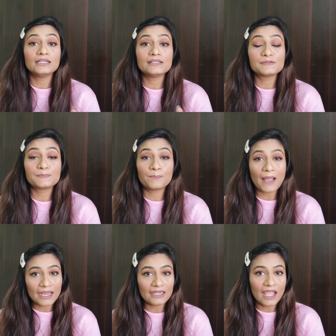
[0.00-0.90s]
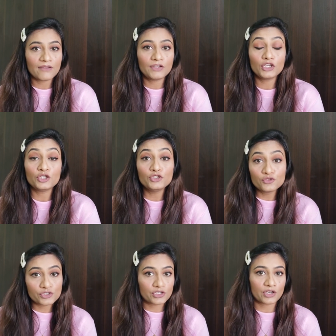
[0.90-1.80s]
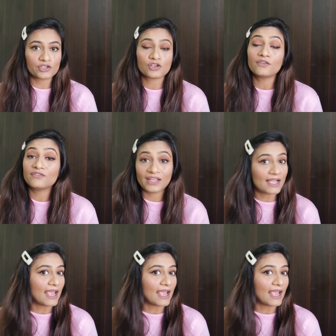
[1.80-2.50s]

despite having huge crush on wing